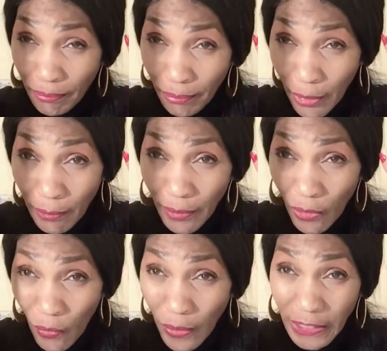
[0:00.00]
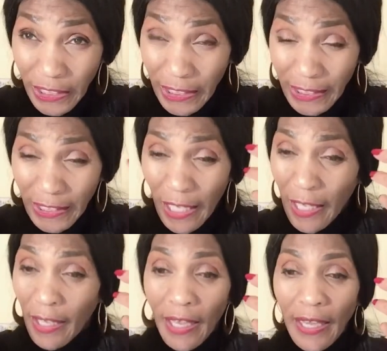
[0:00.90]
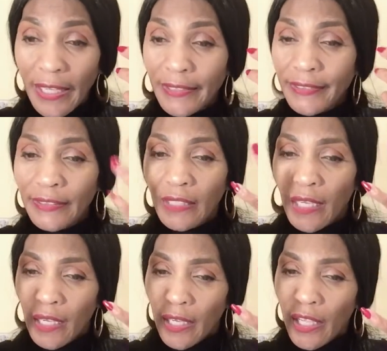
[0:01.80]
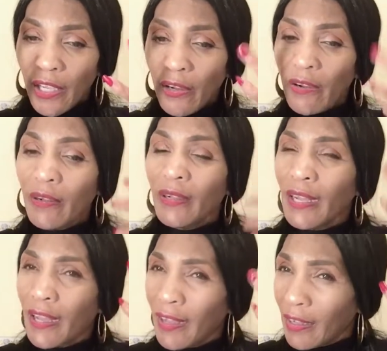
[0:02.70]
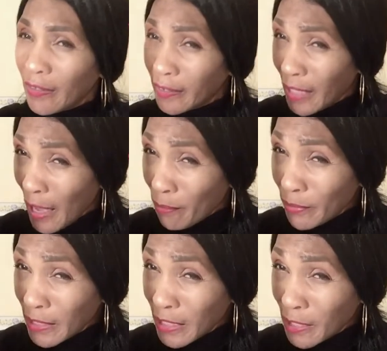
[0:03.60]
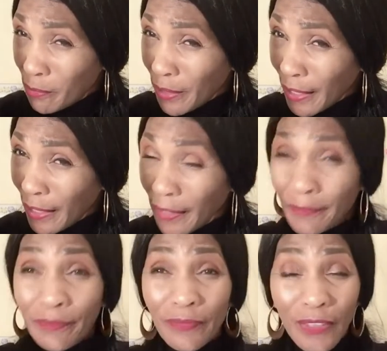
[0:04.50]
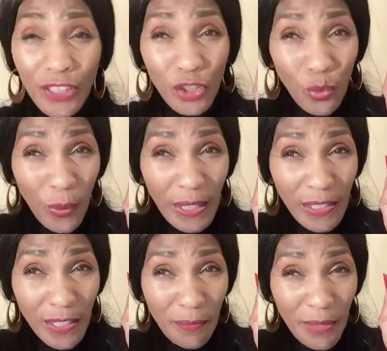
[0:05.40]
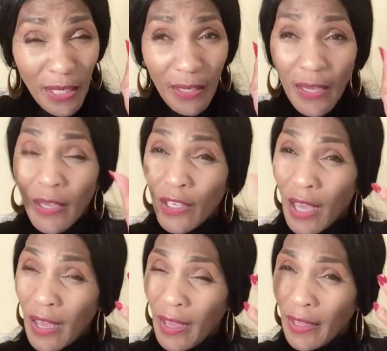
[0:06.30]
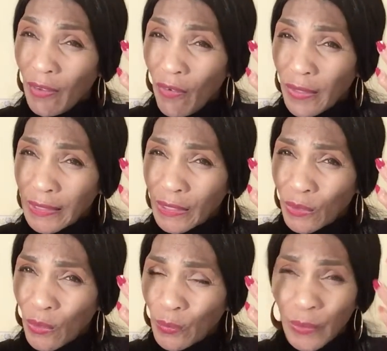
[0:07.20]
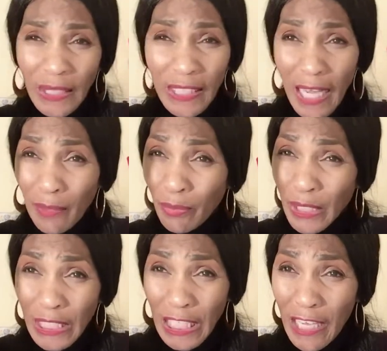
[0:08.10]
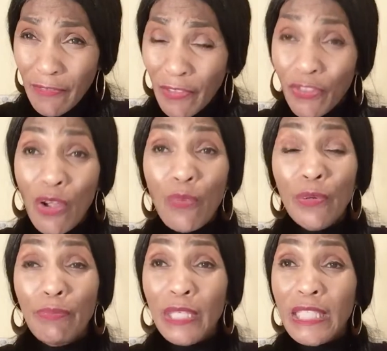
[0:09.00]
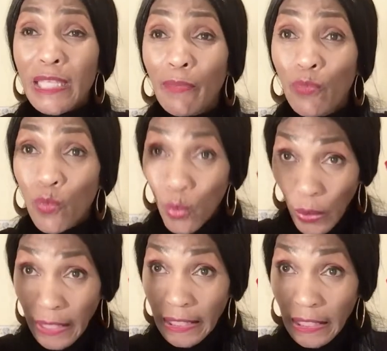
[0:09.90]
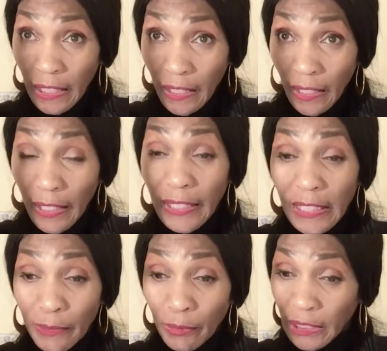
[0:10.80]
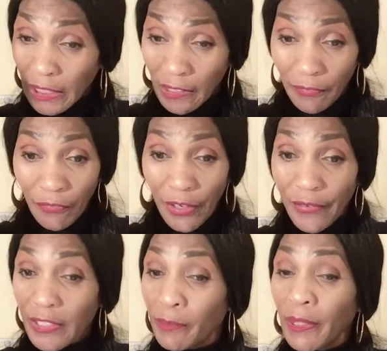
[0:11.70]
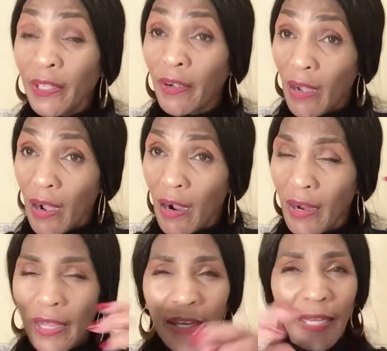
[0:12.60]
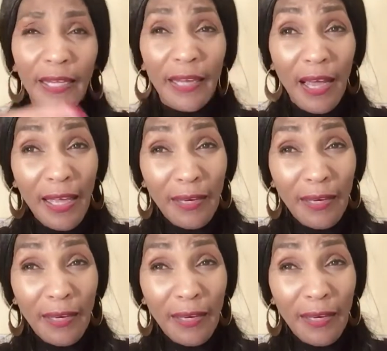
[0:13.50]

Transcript: purple orchids. And here as happens to be the twist to me, I also would not perceive that there would be some wood in this particular fragrance, but there are. And I